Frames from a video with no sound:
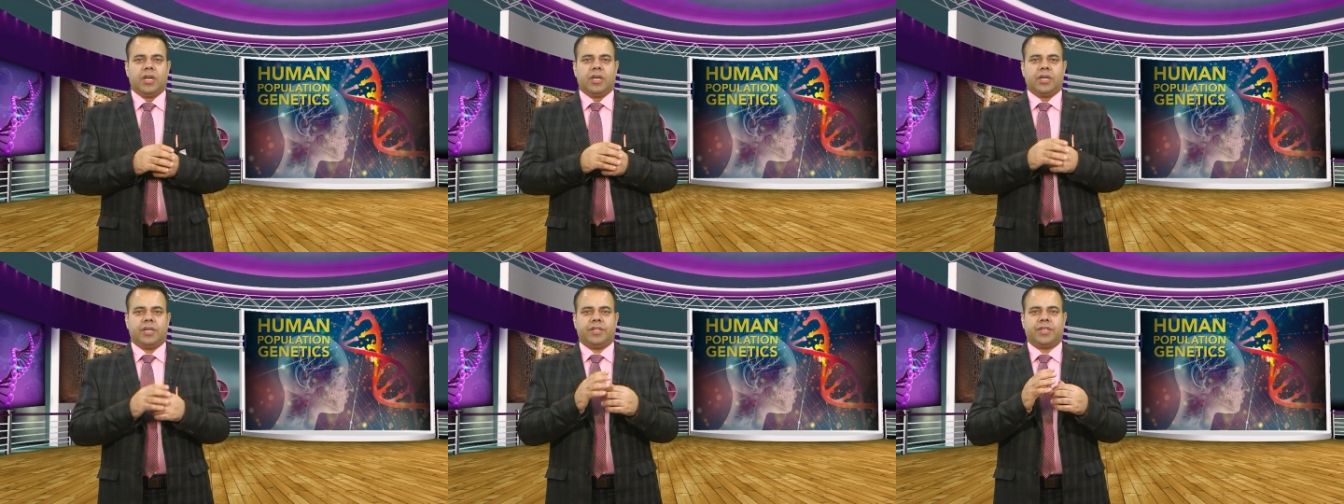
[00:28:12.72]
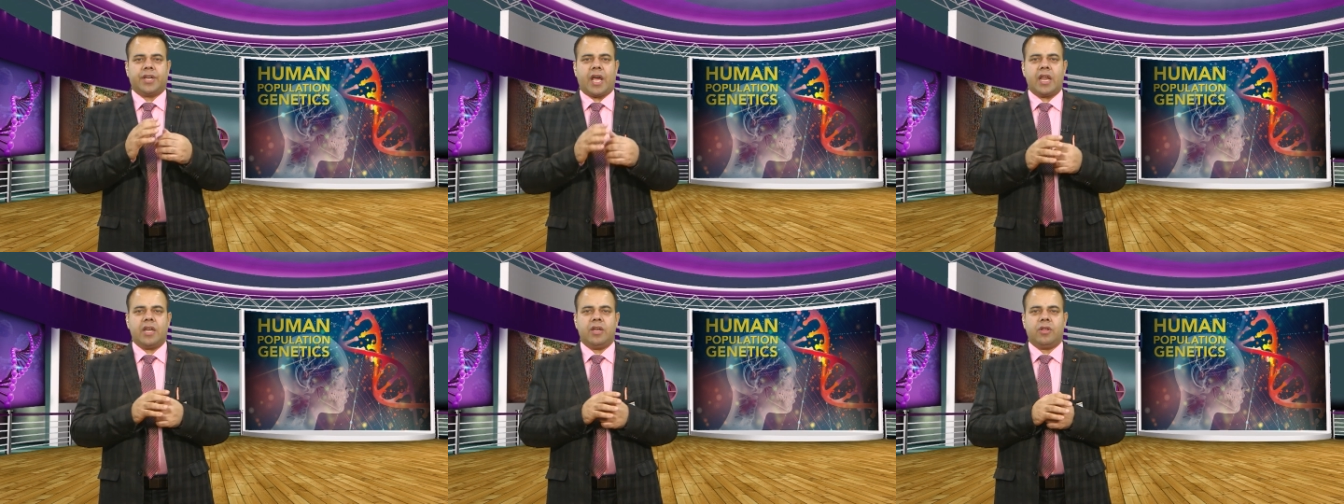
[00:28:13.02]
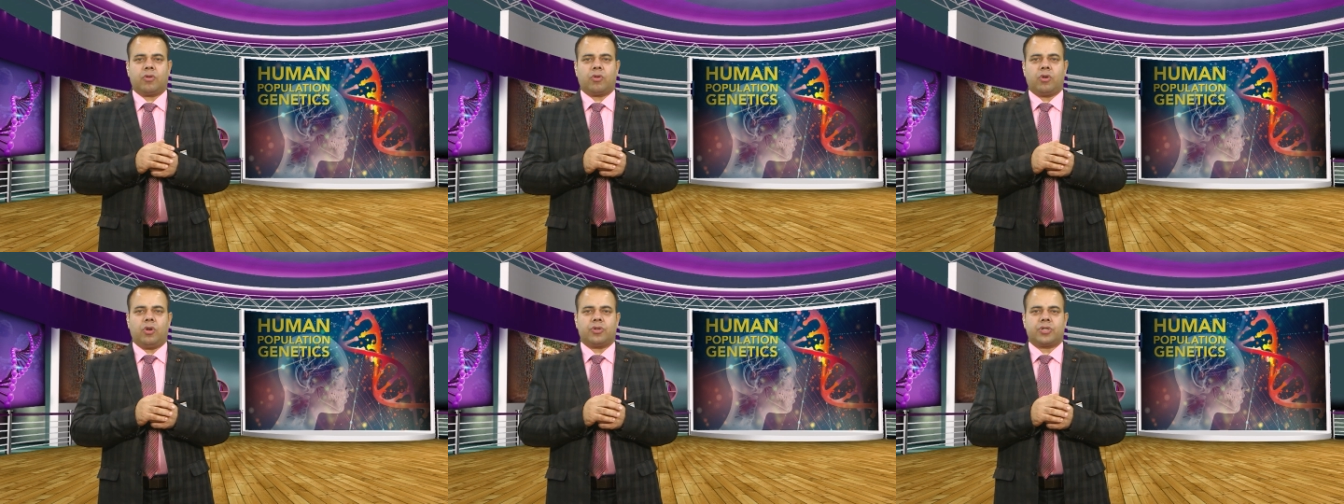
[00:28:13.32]

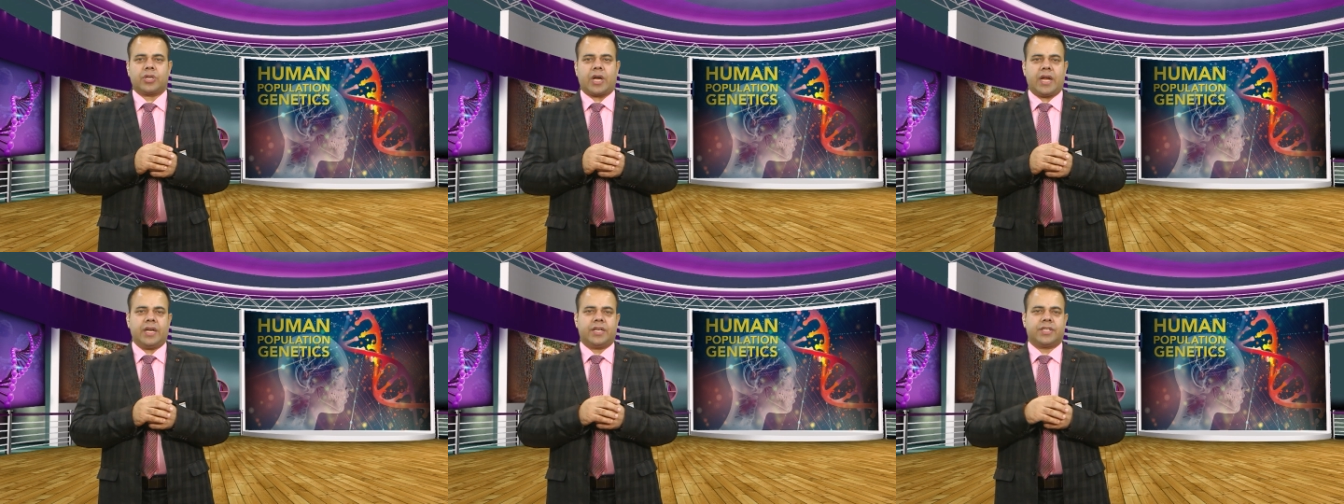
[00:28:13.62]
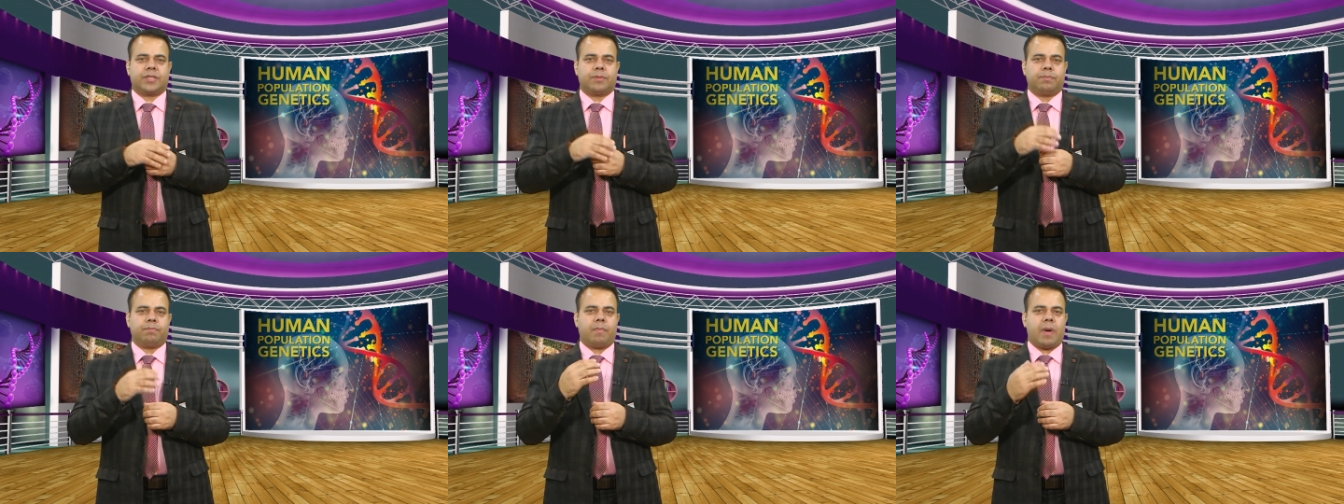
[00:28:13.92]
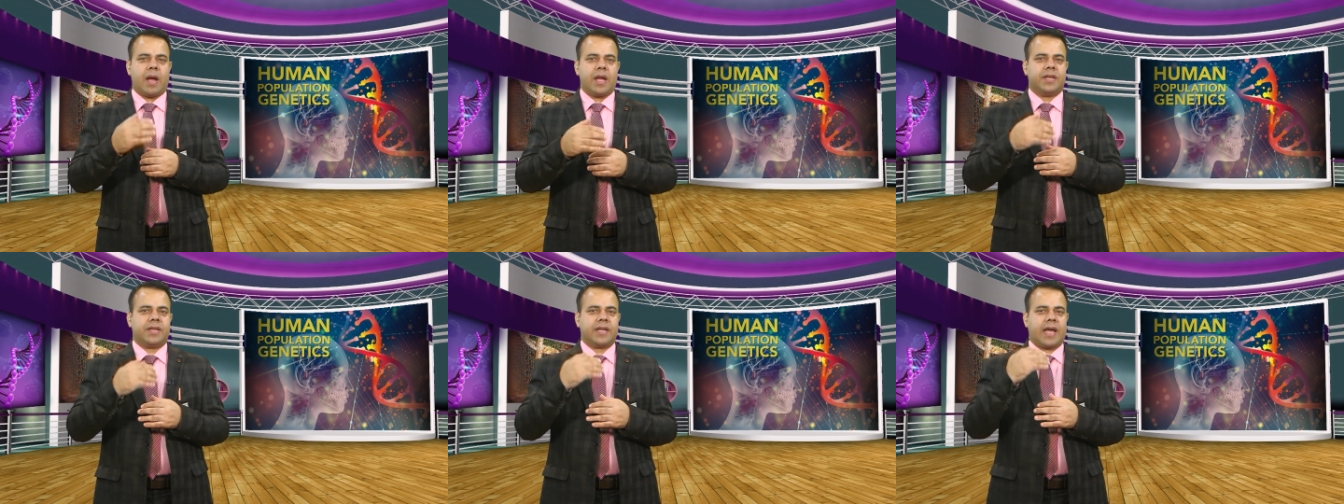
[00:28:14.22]
dinucleotides,
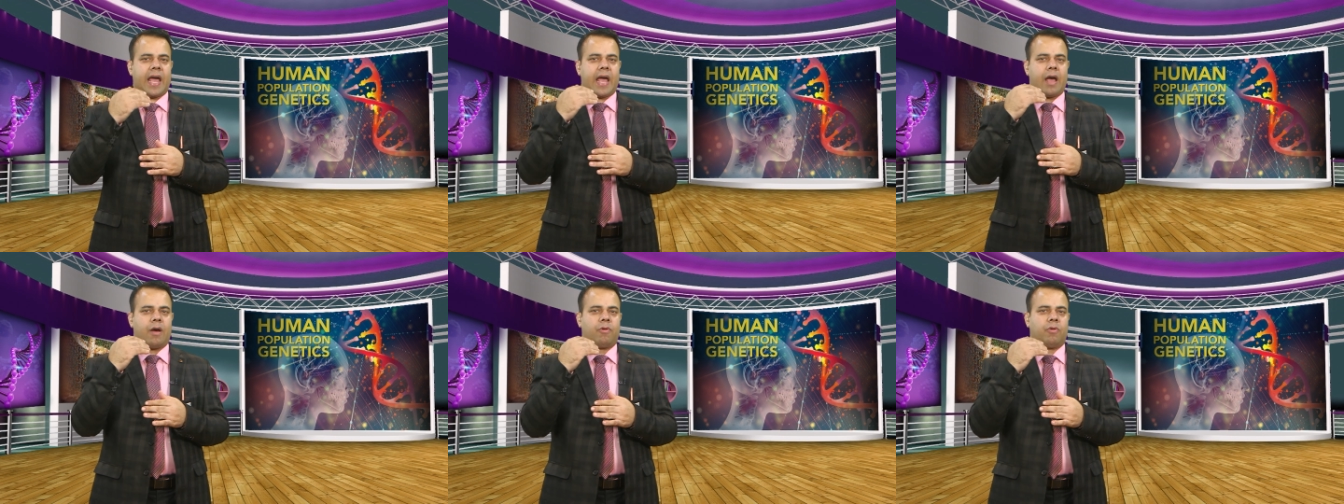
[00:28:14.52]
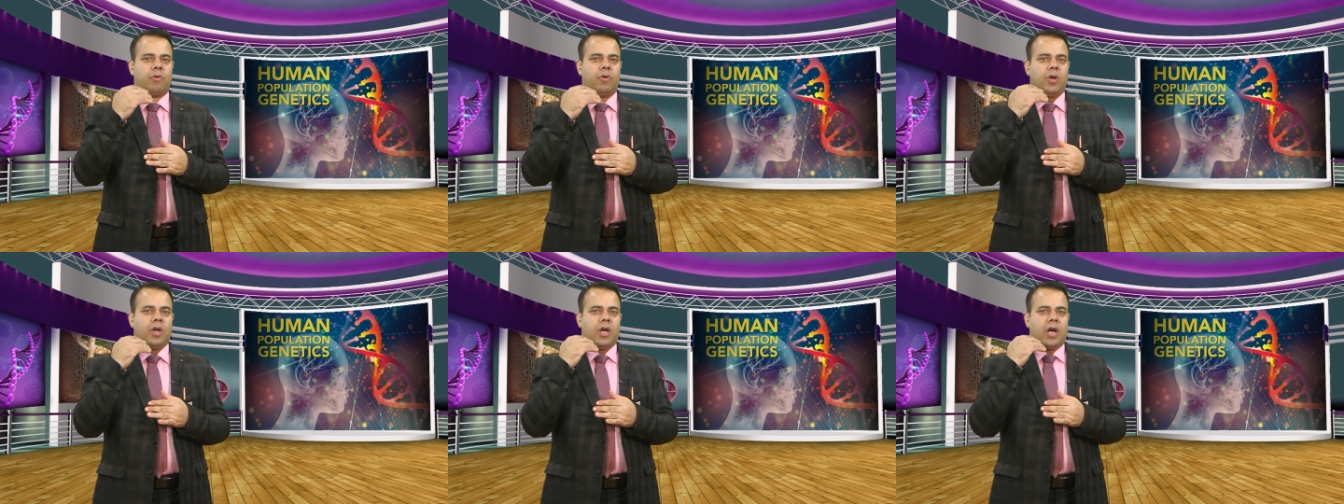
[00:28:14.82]
might have